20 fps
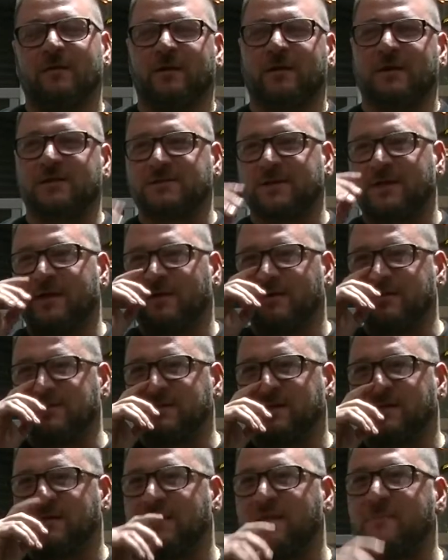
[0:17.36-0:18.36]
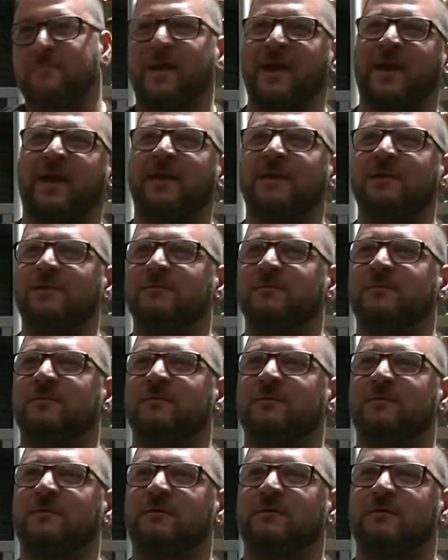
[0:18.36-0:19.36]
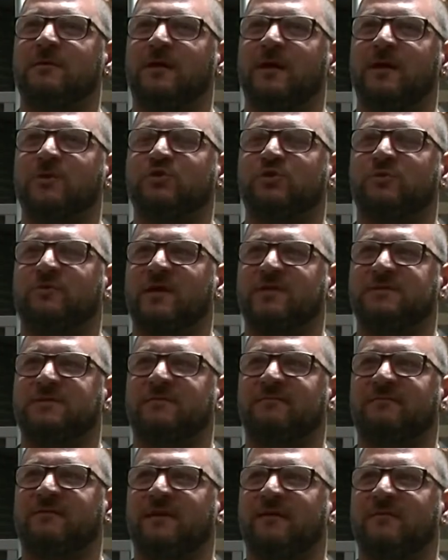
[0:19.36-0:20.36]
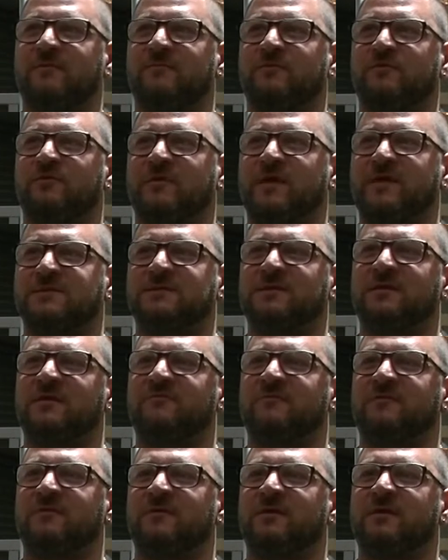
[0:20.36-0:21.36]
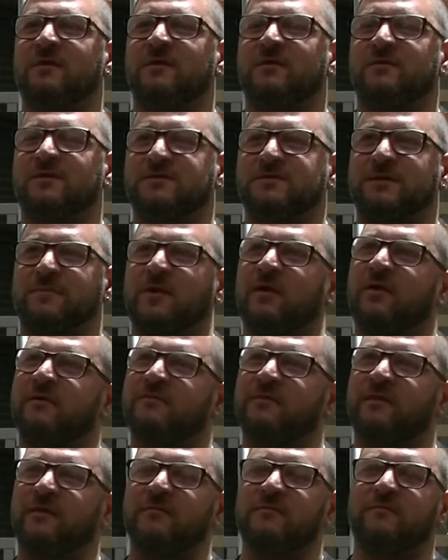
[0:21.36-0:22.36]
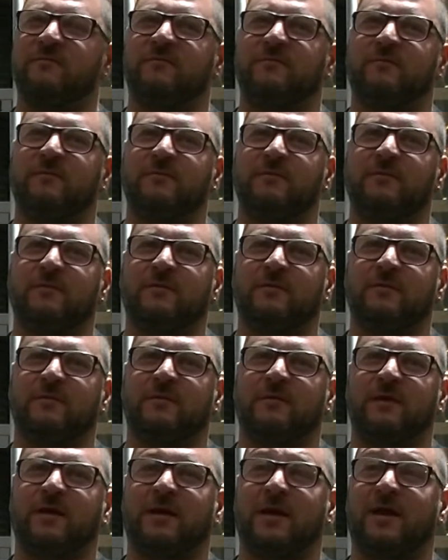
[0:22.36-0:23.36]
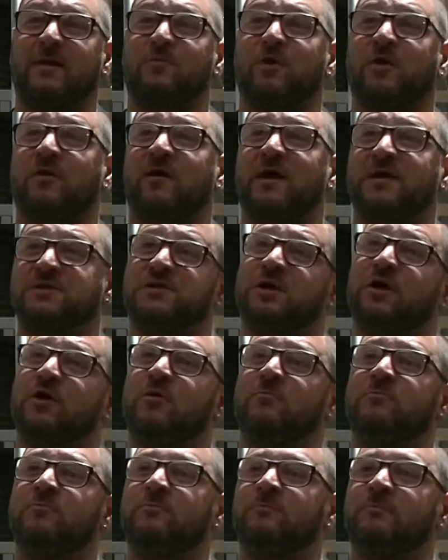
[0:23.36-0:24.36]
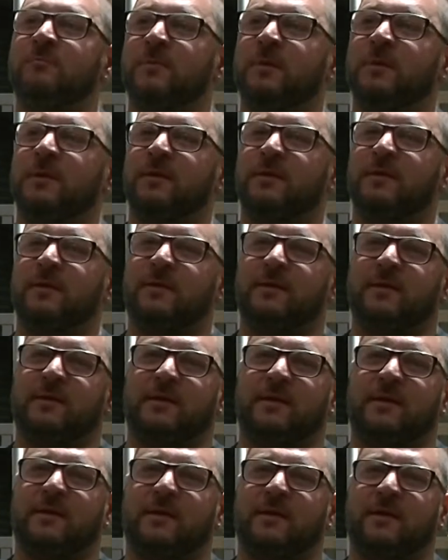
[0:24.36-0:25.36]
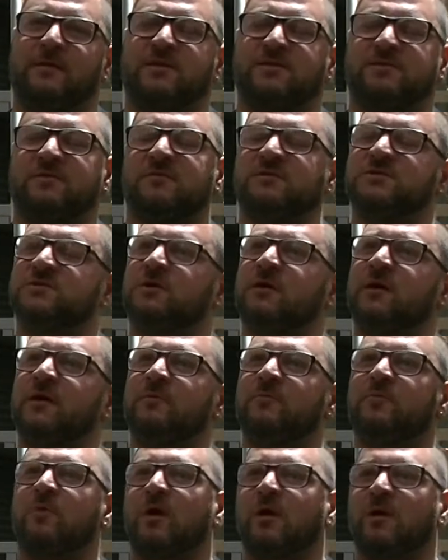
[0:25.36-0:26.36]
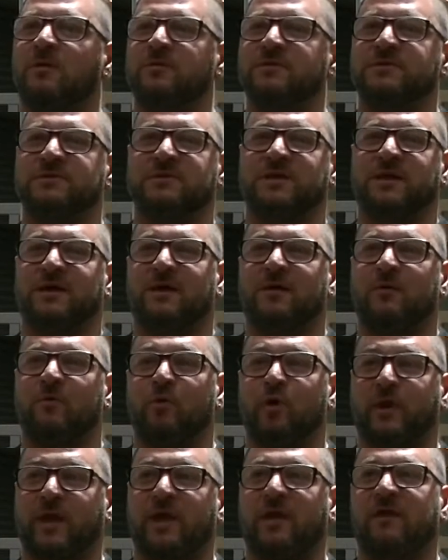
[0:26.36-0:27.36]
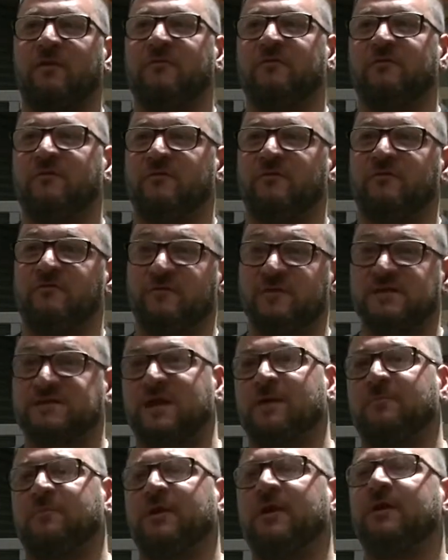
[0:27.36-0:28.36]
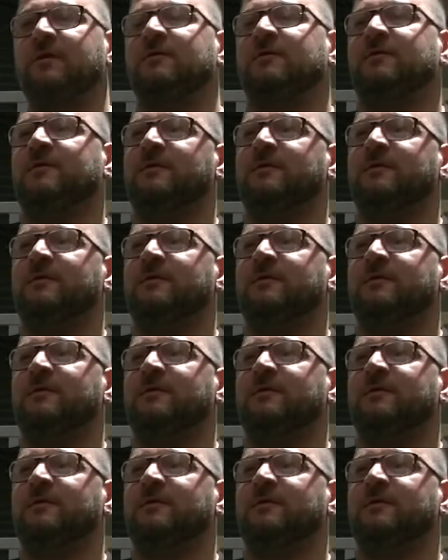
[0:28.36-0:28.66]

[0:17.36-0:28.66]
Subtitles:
Okay, so yeah, I started that back in 2010, 2011. It's something I did out of my garage at home, just on the side while I was working for this company.